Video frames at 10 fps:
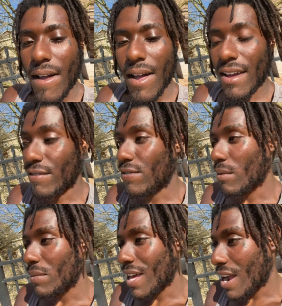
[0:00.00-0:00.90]
And
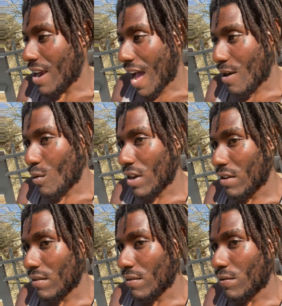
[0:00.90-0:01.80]
from there, I
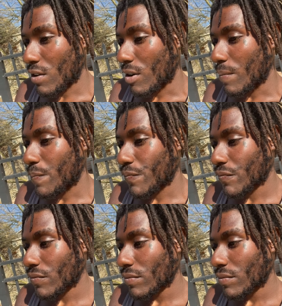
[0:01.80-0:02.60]
went from